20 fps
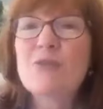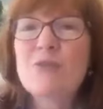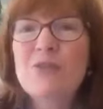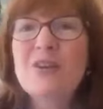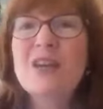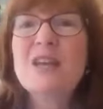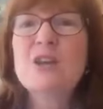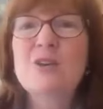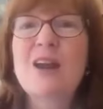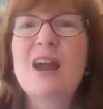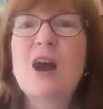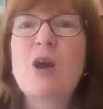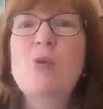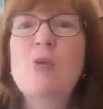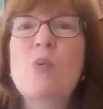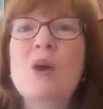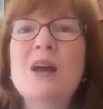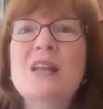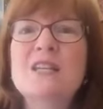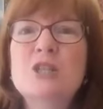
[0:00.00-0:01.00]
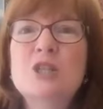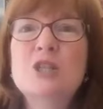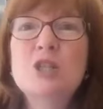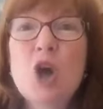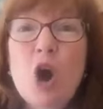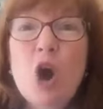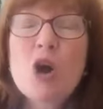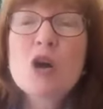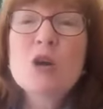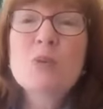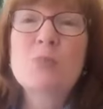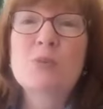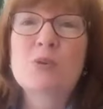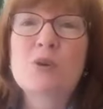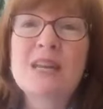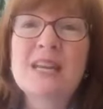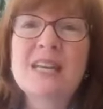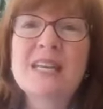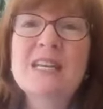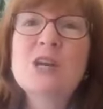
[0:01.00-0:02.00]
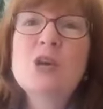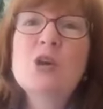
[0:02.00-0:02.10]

figure out what dog breed